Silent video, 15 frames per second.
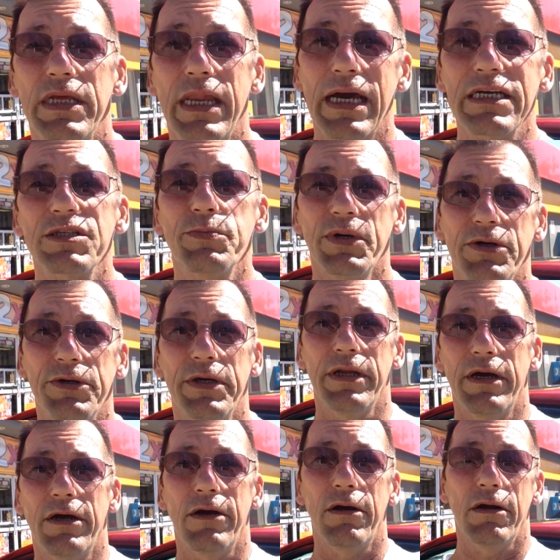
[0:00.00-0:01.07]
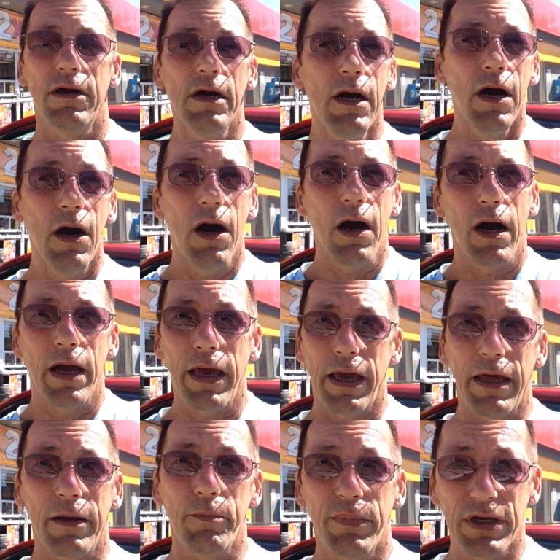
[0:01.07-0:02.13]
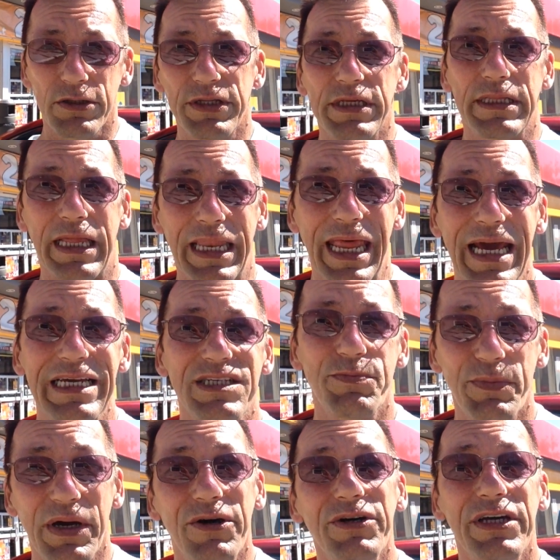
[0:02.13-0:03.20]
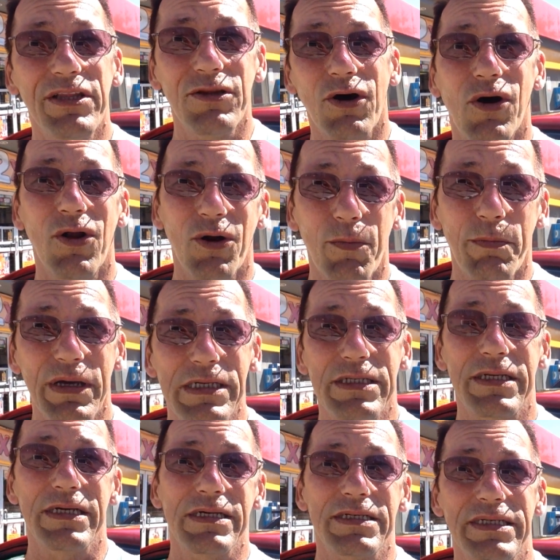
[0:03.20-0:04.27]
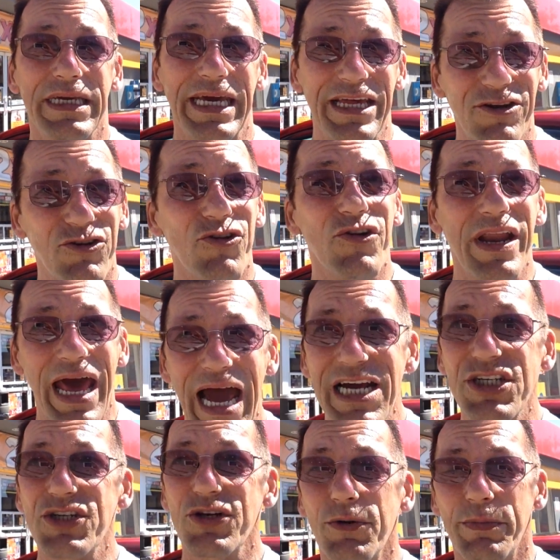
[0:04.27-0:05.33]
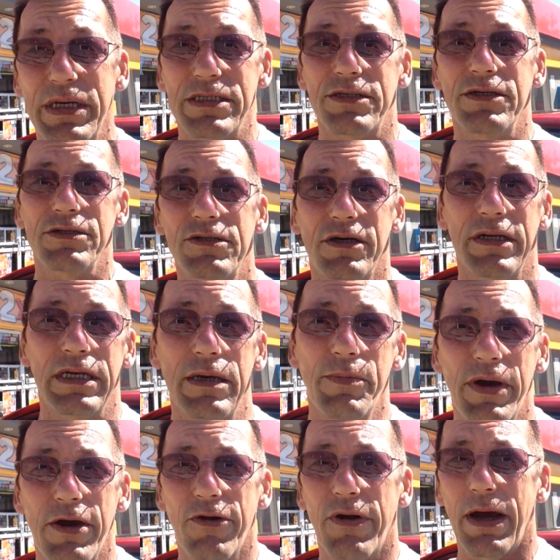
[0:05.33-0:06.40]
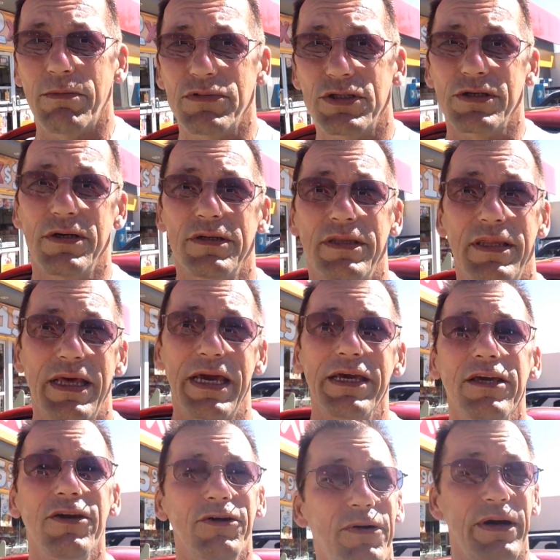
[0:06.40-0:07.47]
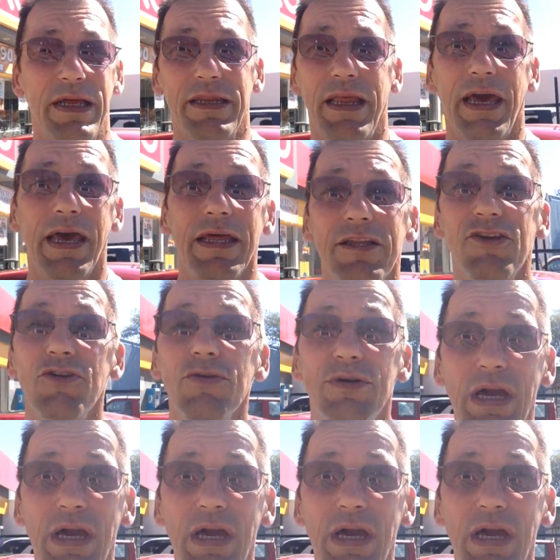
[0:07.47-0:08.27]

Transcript: the next millionaire building the next million dollar business, international business on eBay or Amazon. Thank you, and, and you